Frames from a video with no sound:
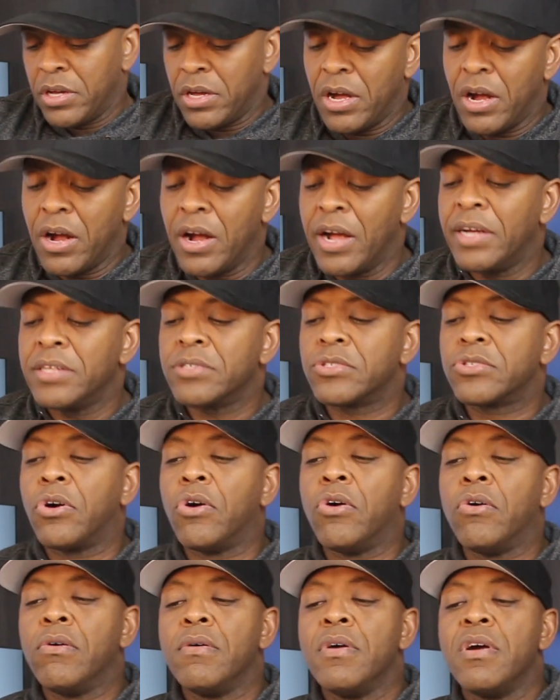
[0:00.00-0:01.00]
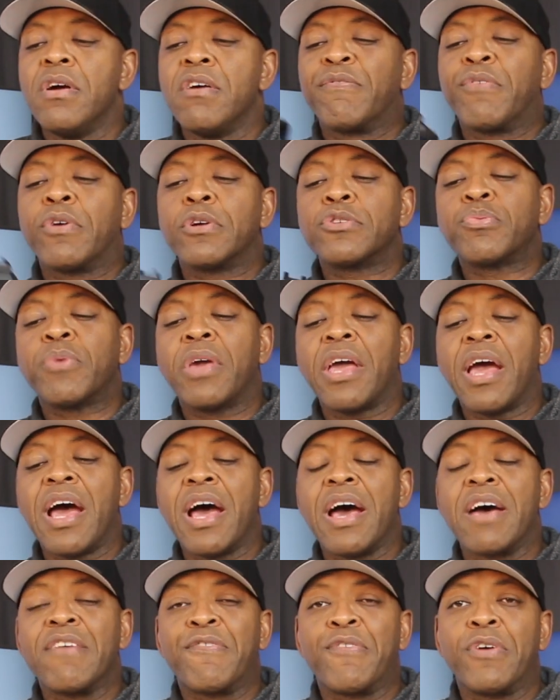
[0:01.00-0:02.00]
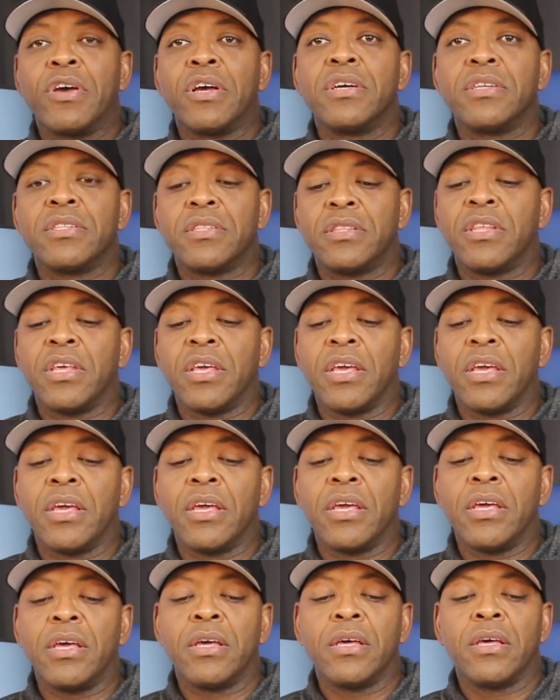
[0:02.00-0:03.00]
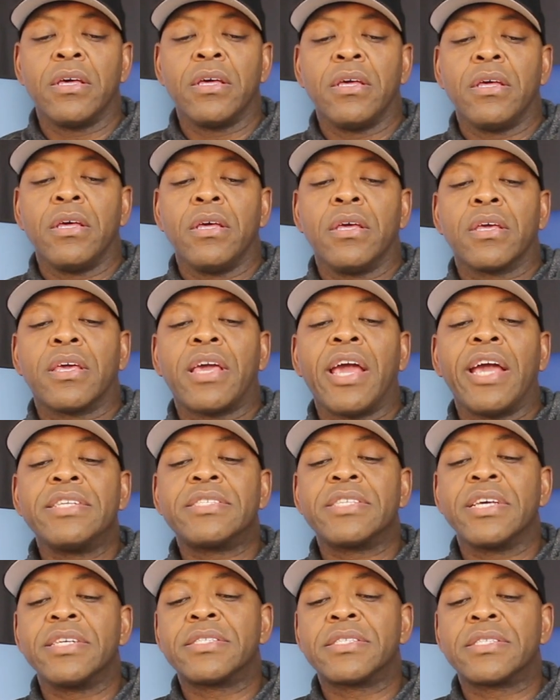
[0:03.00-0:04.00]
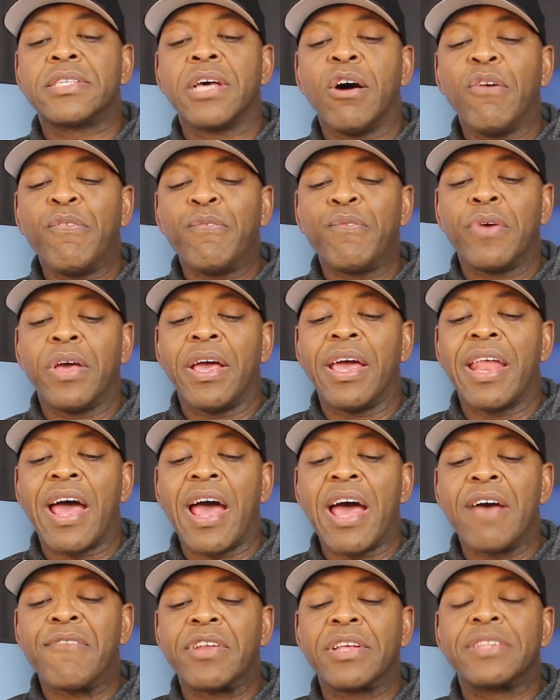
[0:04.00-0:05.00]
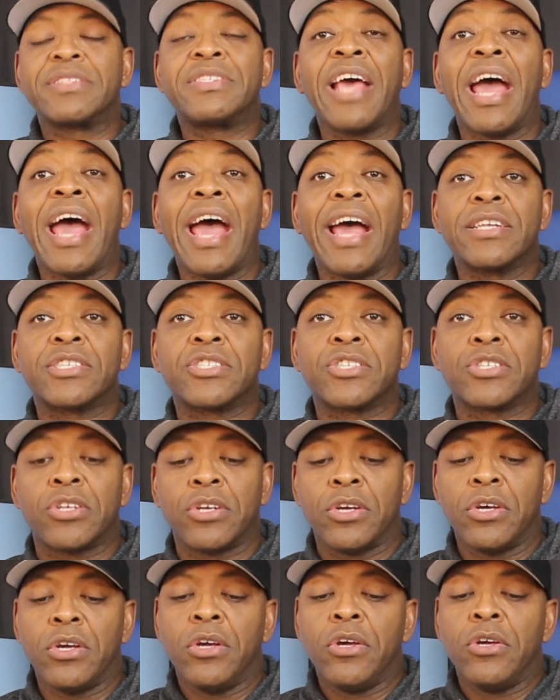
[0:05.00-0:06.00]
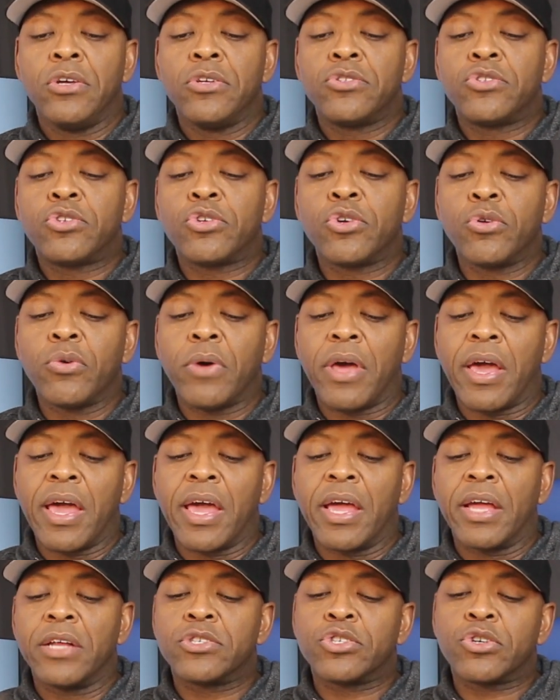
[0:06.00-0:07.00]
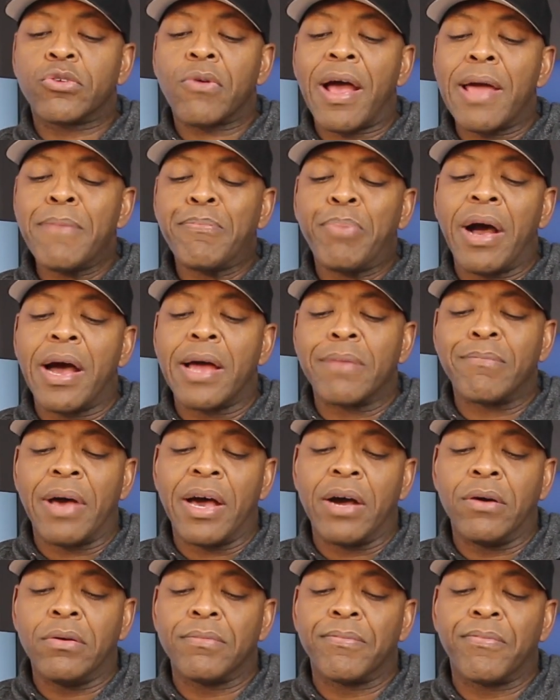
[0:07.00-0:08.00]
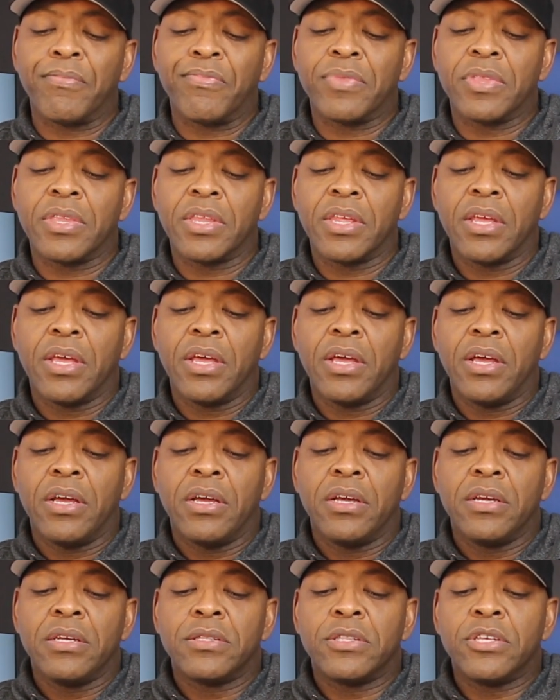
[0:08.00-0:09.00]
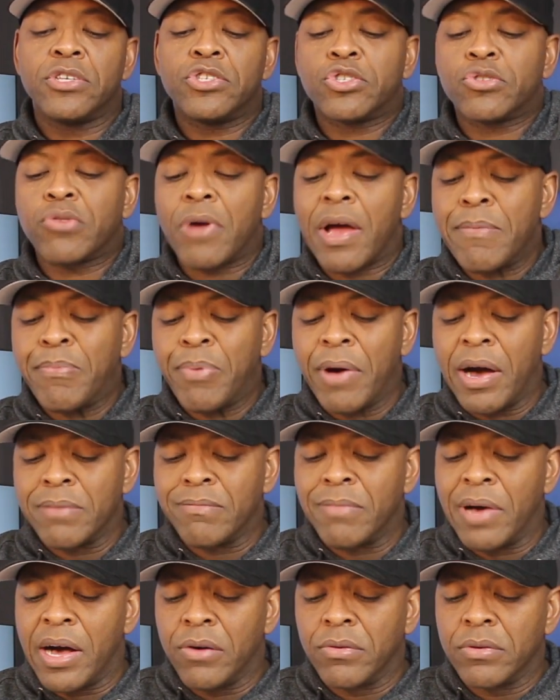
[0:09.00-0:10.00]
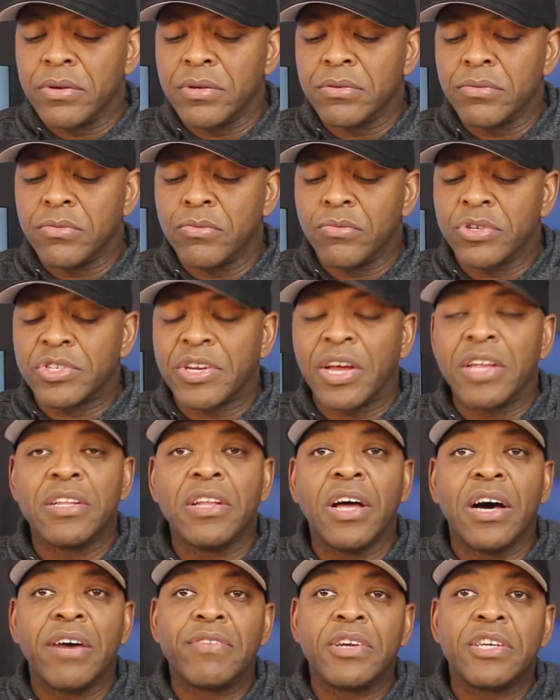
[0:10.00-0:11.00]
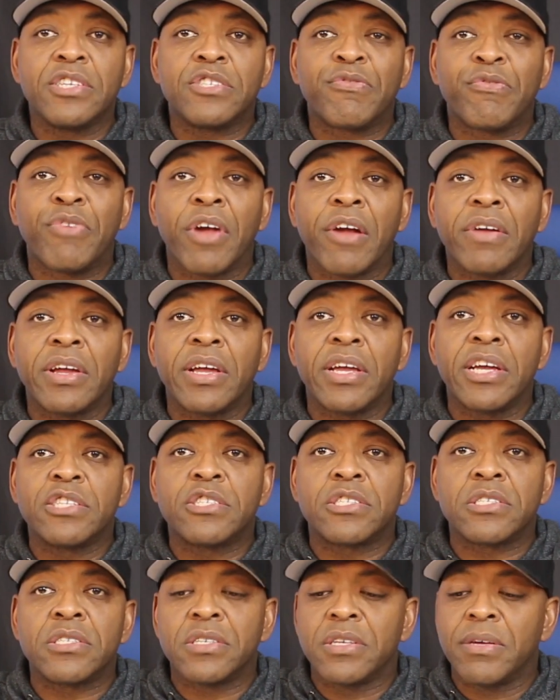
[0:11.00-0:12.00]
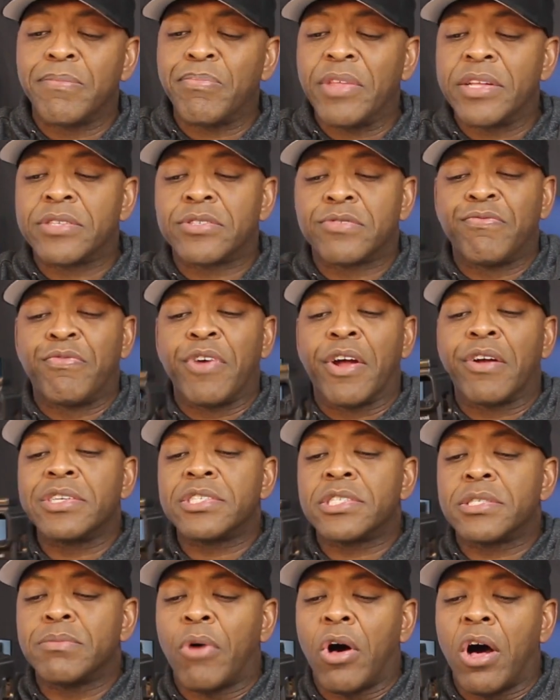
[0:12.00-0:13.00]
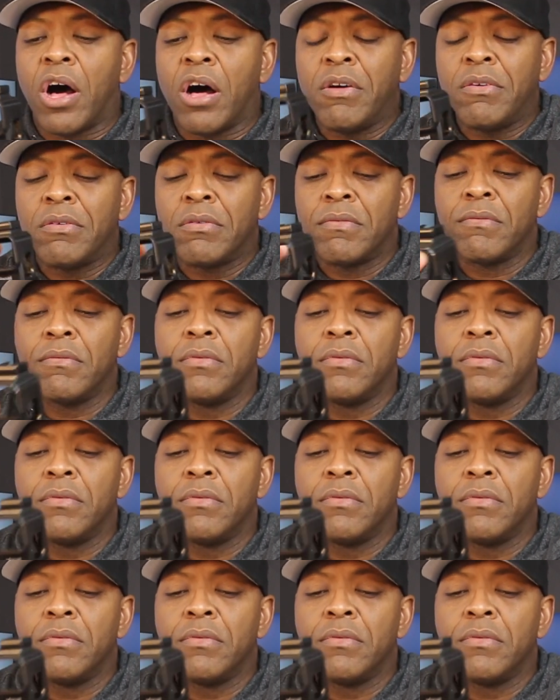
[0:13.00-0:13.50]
Alright, so first we have the case itself, and I have it attached to a tripod mount. This tripod mount, which I love, is it's very small.